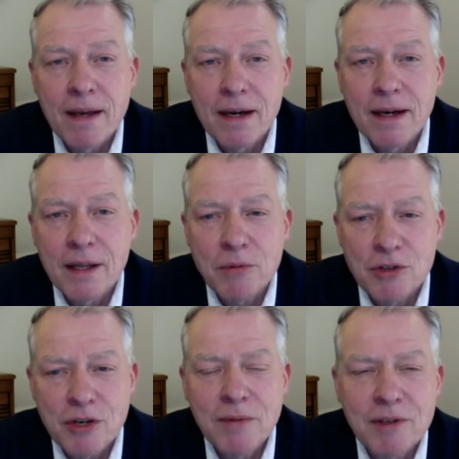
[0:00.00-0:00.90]
they wouldn't
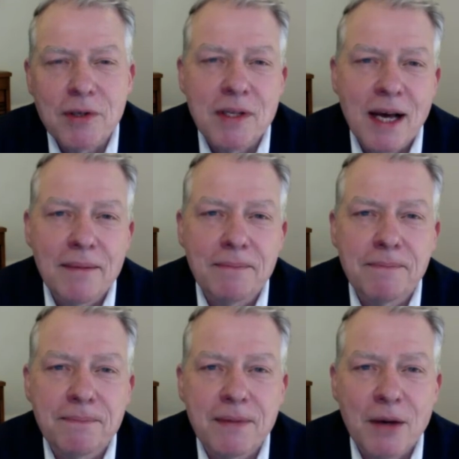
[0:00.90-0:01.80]
dream of doing that.
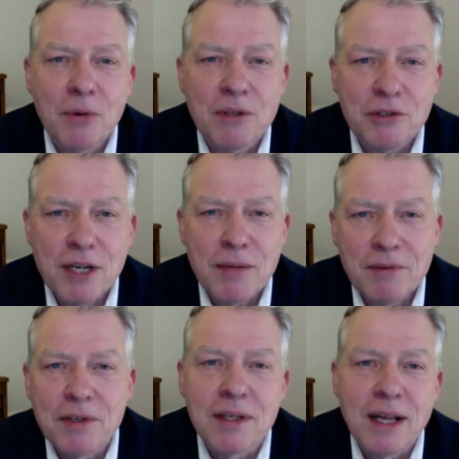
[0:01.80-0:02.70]
They wouldn't dream of
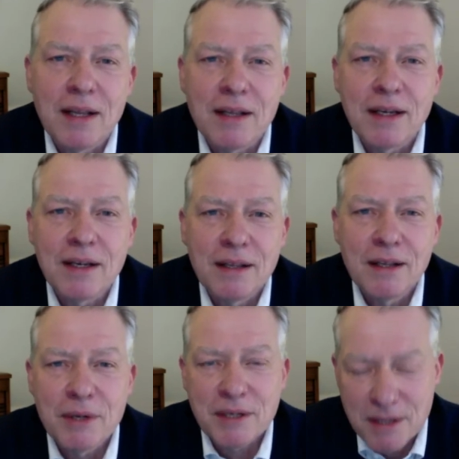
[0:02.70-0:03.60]
doing that.
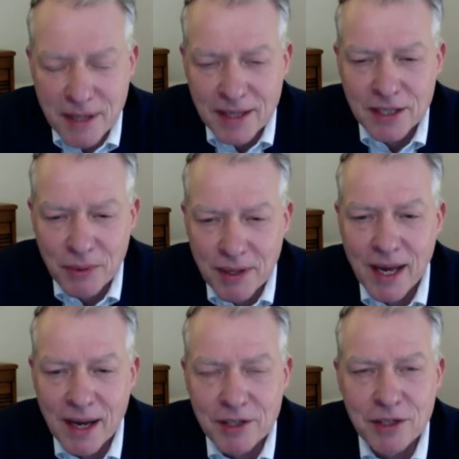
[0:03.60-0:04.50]
There is a sense where they
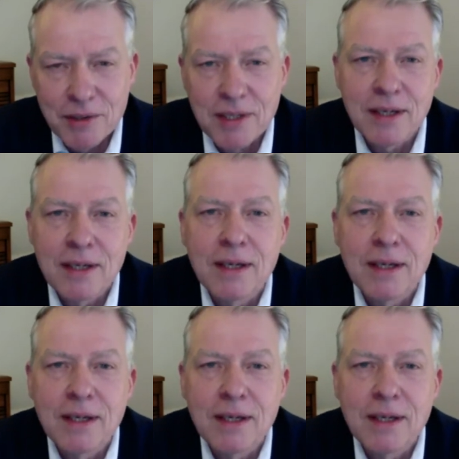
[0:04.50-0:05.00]
have a duty